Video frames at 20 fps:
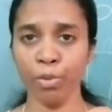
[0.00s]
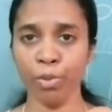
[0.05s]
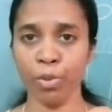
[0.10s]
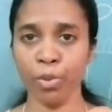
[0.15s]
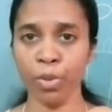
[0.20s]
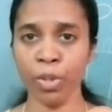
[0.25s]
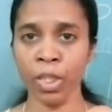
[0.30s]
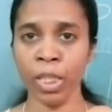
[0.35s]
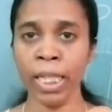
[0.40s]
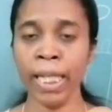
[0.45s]

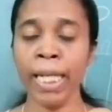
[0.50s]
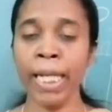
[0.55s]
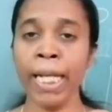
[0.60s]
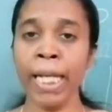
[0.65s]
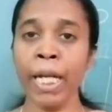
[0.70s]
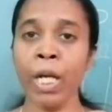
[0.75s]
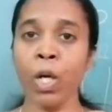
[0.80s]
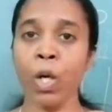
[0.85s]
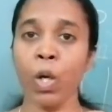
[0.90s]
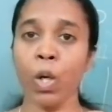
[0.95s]
force
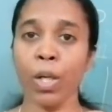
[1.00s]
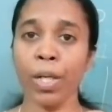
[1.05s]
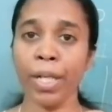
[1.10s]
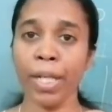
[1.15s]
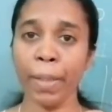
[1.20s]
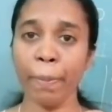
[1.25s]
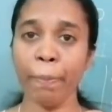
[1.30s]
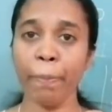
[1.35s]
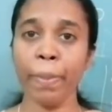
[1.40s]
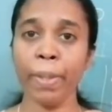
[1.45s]

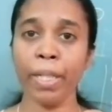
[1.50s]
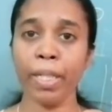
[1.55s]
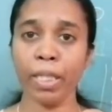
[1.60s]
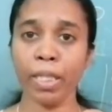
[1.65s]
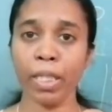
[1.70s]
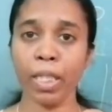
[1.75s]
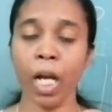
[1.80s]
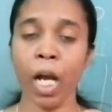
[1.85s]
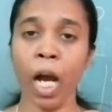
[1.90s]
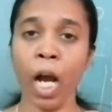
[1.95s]

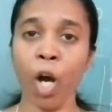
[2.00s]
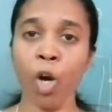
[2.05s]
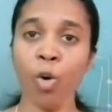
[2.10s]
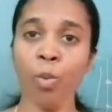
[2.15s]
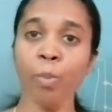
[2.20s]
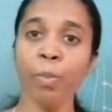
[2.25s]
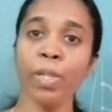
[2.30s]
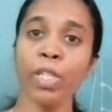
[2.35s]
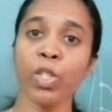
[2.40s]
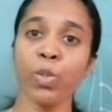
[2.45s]
depends,
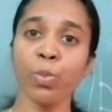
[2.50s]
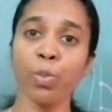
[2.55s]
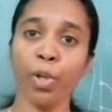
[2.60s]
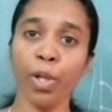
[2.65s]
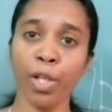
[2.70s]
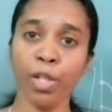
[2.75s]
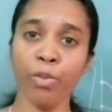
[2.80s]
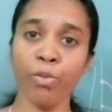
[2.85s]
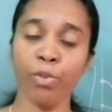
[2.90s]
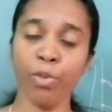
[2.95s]
how much
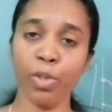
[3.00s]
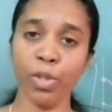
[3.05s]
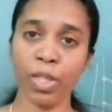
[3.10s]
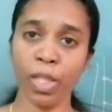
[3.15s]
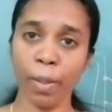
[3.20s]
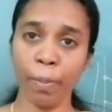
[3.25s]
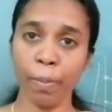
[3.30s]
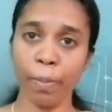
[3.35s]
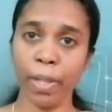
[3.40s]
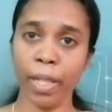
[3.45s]
buoyant force
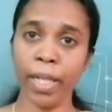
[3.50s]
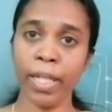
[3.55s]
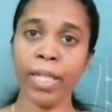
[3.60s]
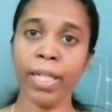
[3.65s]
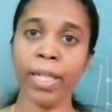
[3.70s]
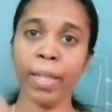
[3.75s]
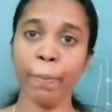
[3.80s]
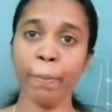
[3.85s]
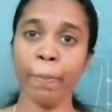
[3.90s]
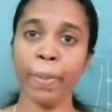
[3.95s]

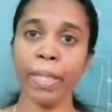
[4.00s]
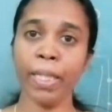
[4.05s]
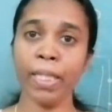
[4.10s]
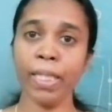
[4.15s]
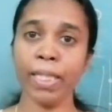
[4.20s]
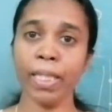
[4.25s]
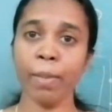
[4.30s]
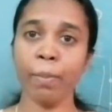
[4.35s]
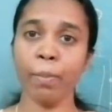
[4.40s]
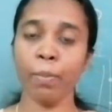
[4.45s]
applied
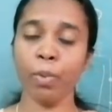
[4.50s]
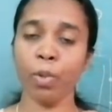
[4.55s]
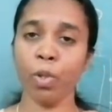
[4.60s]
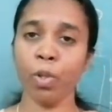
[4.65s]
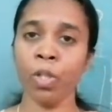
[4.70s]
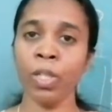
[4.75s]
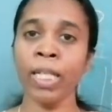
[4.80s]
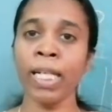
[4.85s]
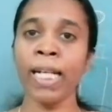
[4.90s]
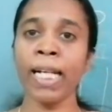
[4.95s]
depends
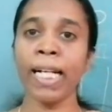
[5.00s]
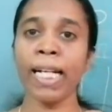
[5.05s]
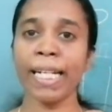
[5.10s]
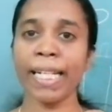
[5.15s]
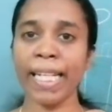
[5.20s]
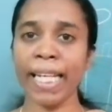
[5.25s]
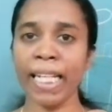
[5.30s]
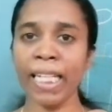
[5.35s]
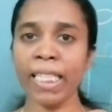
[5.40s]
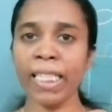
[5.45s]
upon
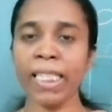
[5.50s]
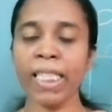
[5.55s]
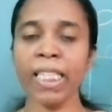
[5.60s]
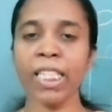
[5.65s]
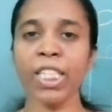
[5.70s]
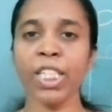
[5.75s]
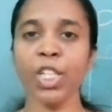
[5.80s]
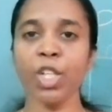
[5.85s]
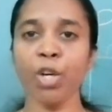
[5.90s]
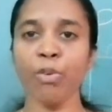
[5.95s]

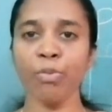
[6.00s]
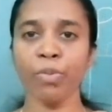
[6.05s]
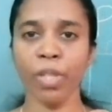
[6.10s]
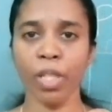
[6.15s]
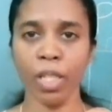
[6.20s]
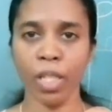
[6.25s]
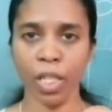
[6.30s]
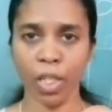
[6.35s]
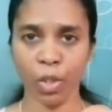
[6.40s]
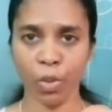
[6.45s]
density of
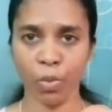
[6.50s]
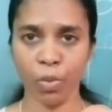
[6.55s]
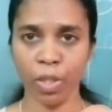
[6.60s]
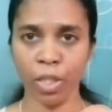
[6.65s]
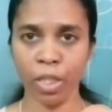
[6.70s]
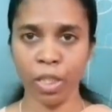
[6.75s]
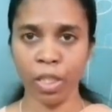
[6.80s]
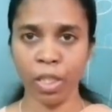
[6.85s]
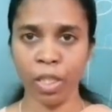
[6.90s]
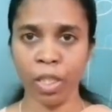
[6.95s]
the
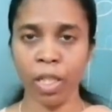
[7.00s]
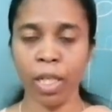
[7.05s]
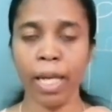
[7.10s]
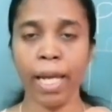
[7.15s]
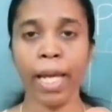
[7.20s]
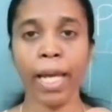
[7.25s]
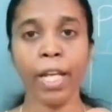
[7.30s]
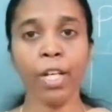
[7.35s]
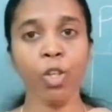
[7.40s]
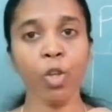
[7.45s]
liquid
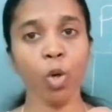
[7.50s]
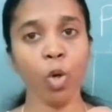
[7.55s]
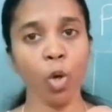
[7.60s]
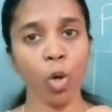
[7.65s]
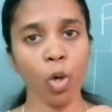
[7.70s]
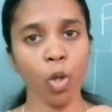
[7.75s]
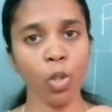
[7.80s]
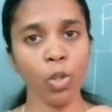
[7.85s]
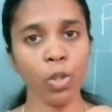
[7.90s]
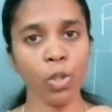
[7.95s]
and
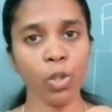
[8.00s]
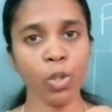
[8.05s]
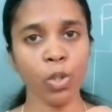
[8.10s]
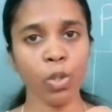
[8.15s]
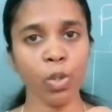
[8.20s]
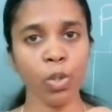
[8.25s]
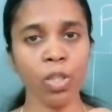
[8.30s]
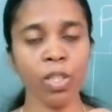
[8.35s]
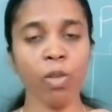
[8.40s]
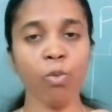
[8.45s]

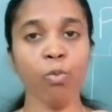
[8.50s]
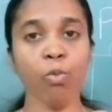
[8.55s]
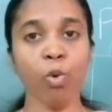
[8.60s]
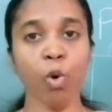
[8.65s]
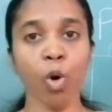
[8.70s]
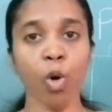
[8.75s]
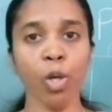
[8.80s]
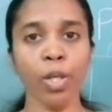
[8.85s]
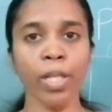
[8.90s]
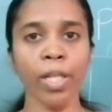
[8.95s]
also the
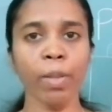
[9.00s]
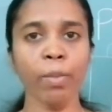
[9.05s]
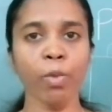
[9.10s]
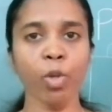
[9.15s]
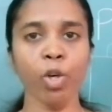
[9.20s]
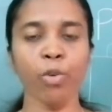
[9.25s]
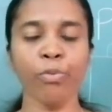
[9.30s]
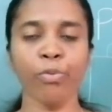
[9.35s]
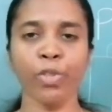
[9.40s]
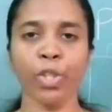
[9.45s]

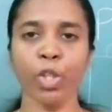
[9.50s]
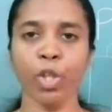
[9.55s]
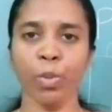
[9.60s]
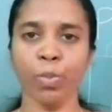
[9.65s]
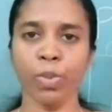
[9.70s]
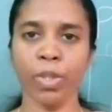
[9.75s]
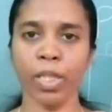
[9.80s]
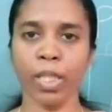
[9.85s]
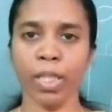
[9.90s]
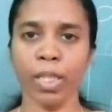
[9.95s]
volume of the
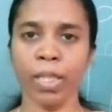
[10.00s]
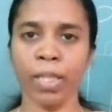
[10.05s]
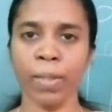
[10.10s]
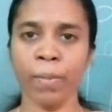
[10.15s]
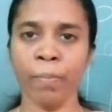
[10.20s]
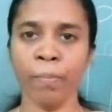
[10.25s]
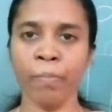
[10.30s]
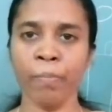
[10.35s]
object.